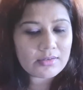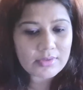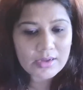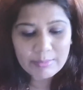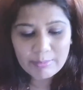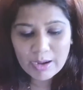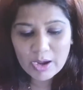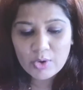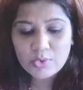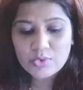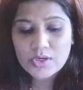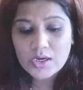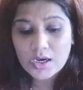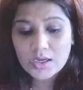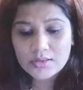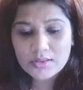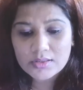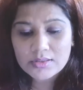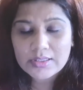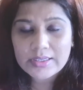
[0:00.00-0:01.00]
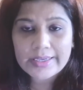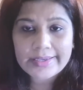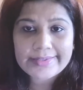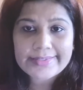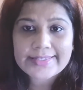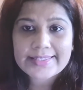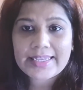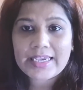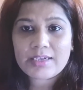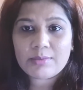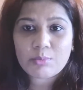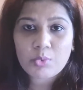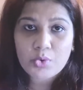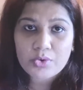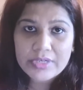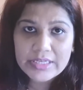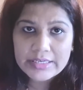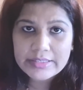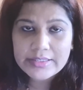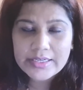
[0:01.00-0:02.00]
about other things, like more
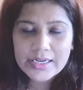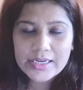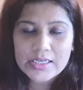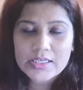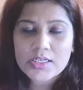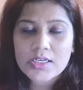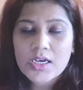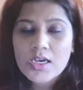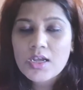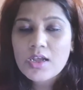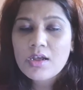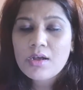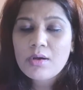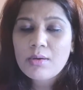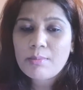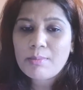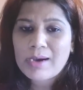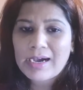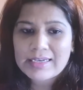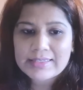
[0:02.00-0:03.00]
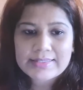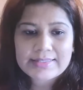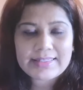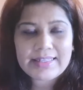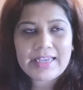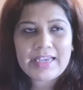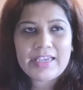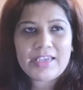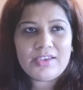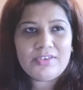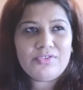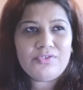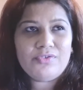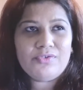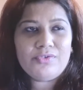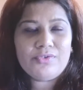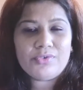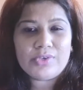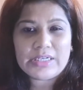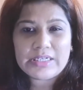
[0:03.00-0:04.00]
detailed past life
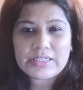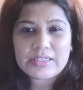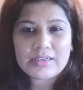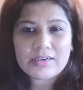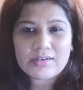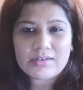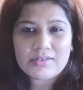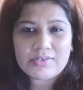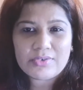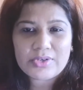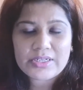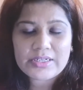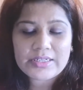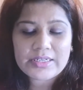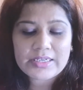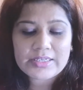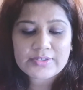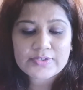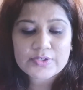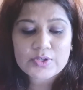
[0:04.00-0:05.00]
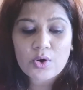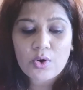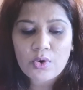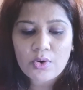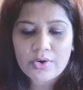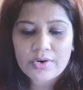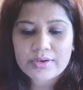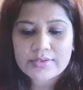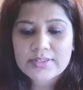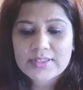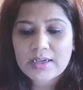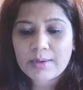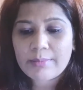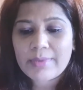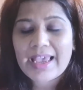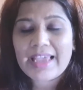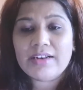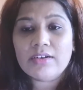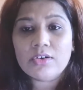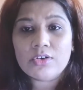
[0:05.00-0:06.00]
readings, or some
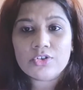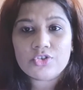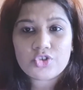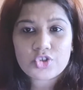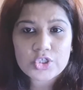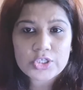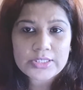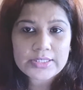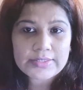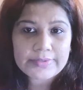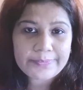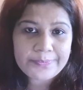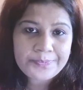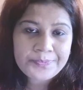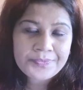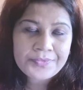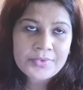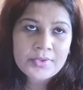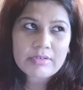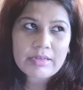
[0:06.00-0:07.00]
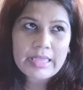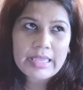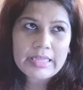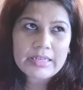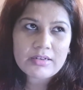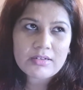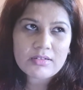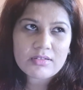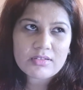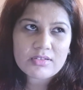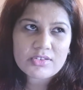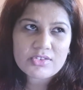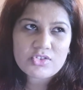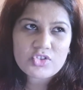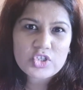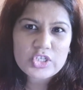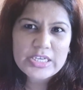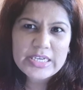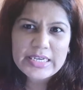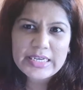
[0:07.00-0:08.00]
energy
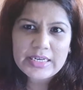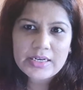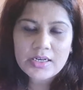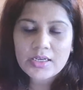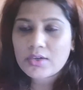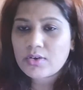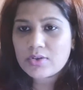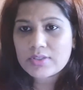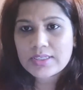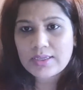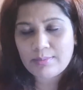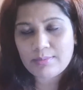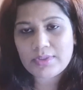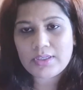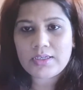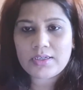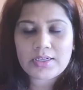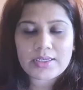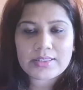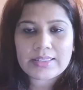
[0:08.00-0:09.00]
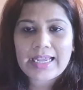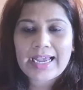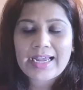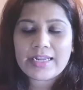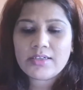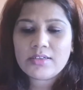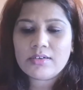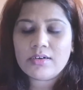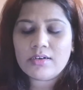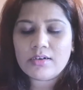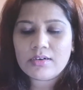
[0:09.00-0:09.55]
healing or something like that,